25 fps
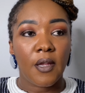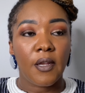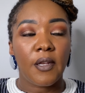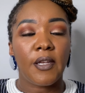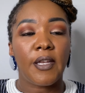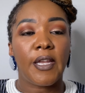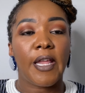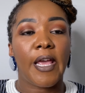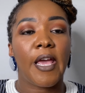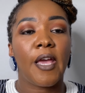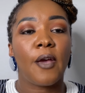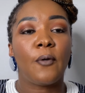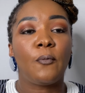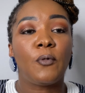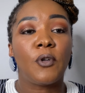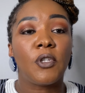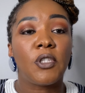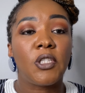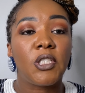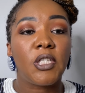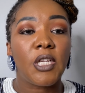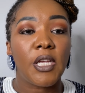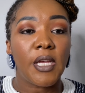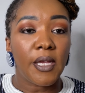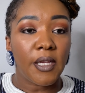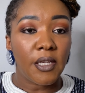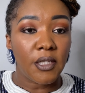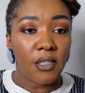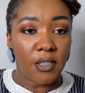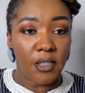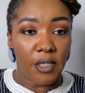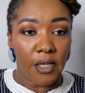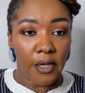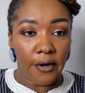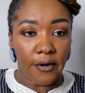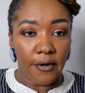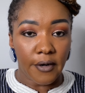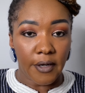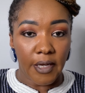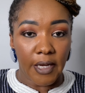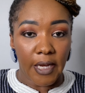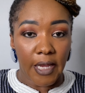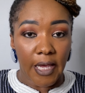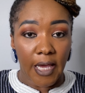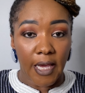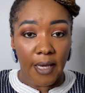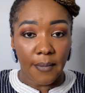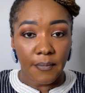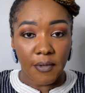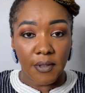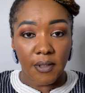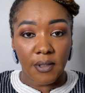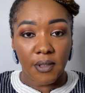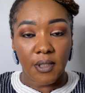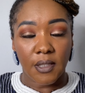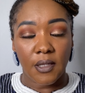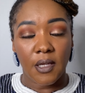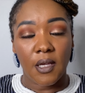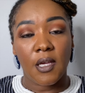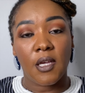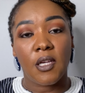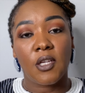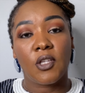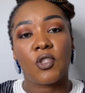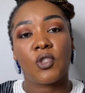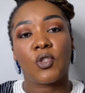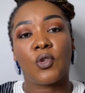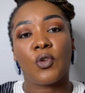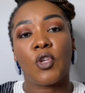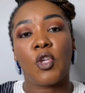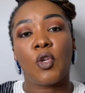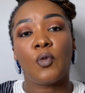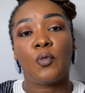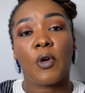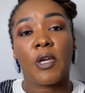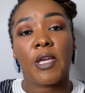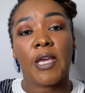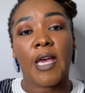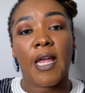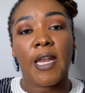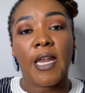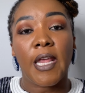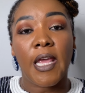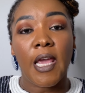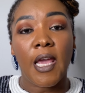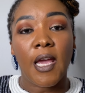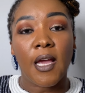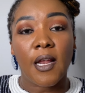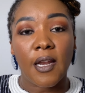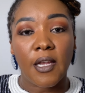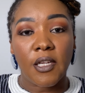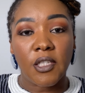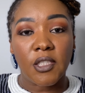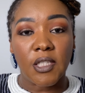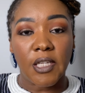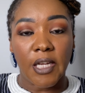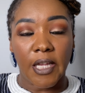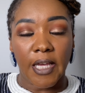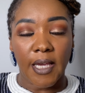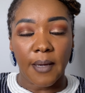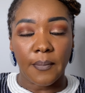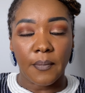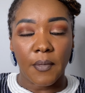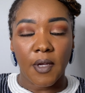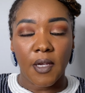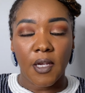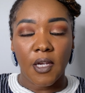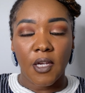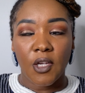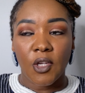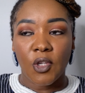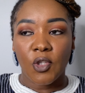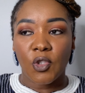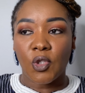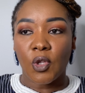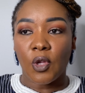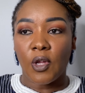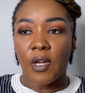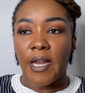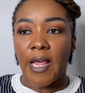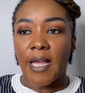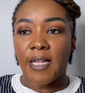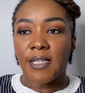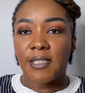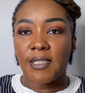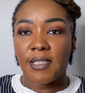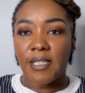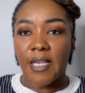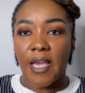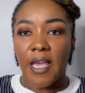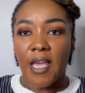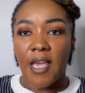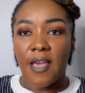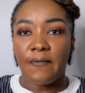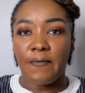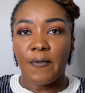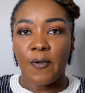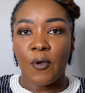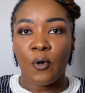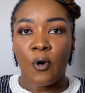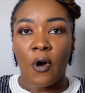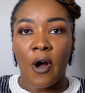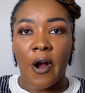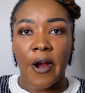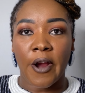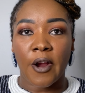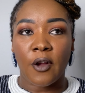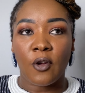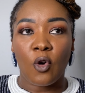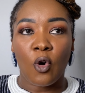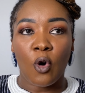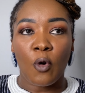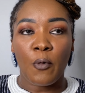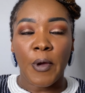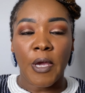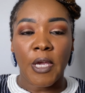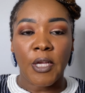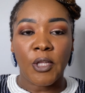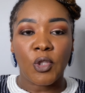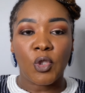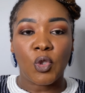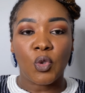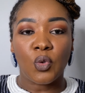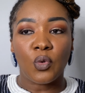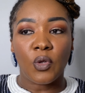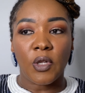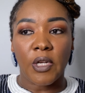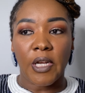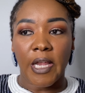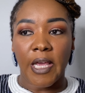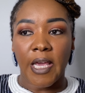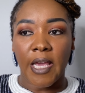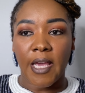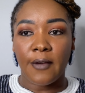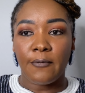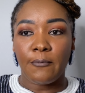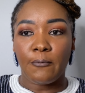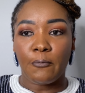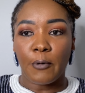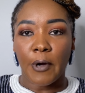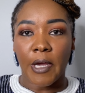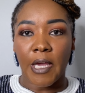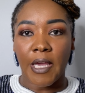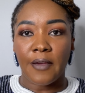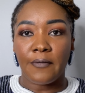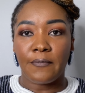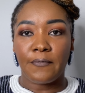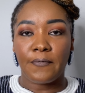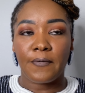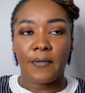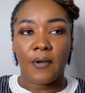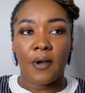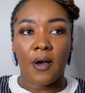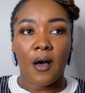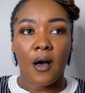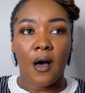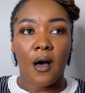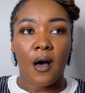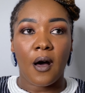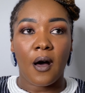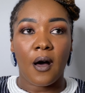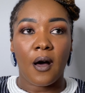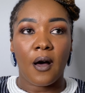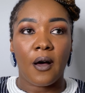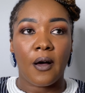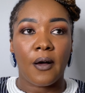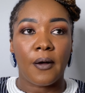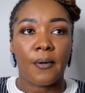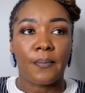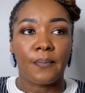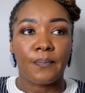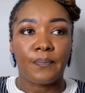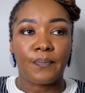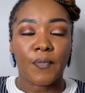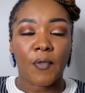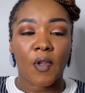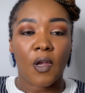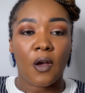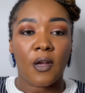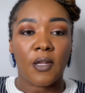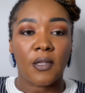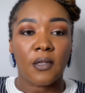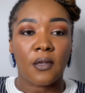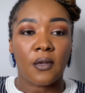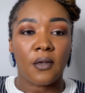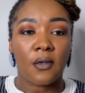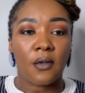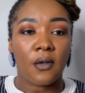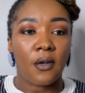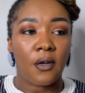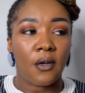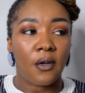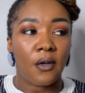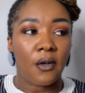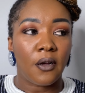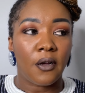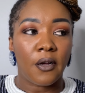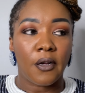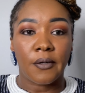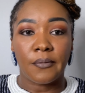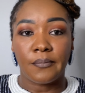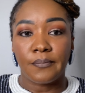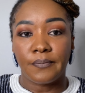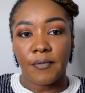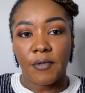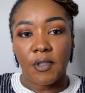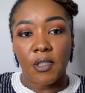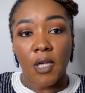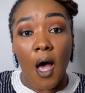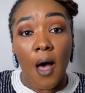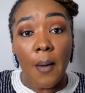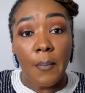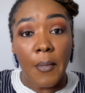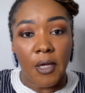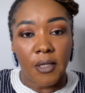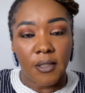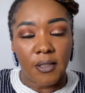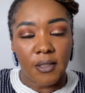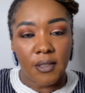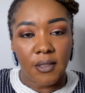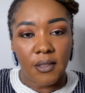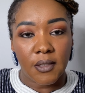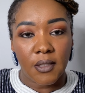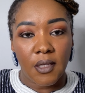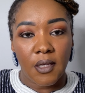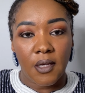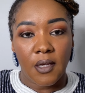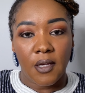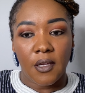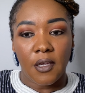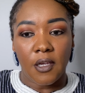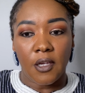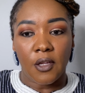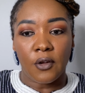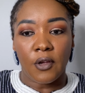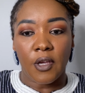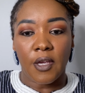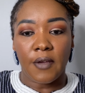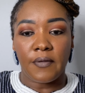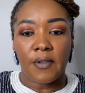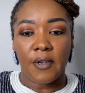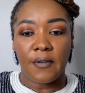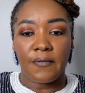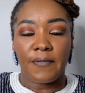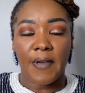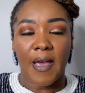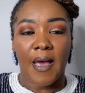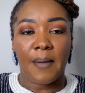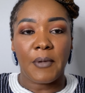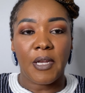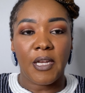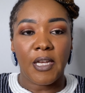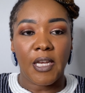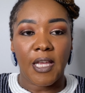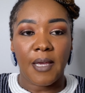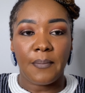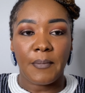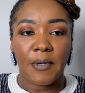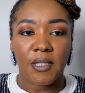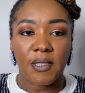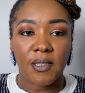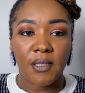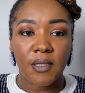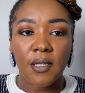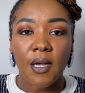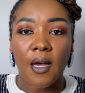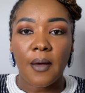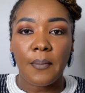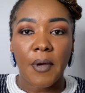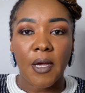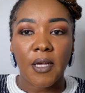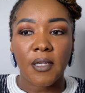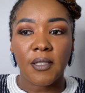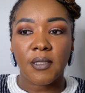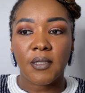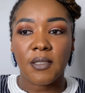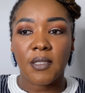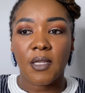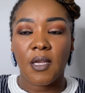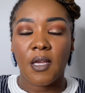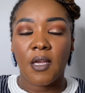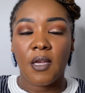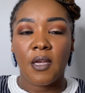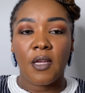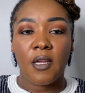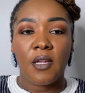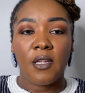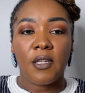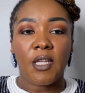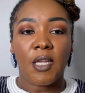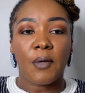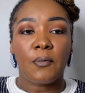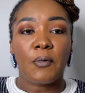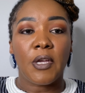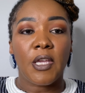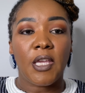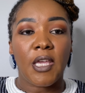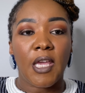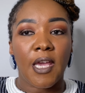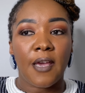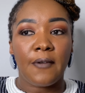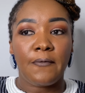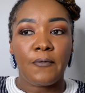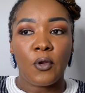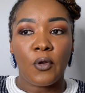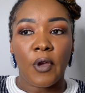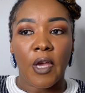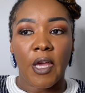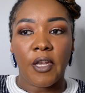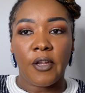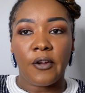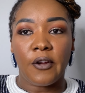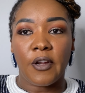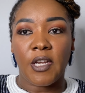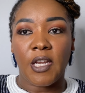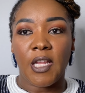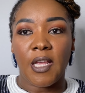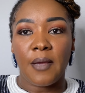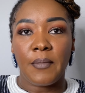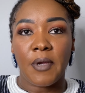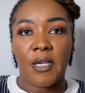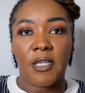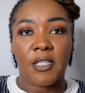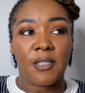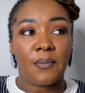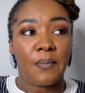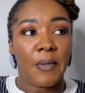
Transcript: they will change their names. So you will get English name. So let's say if you are going to live with um or, or, or Thomas. You know, if their family name is Thomas, they will give you, and your name is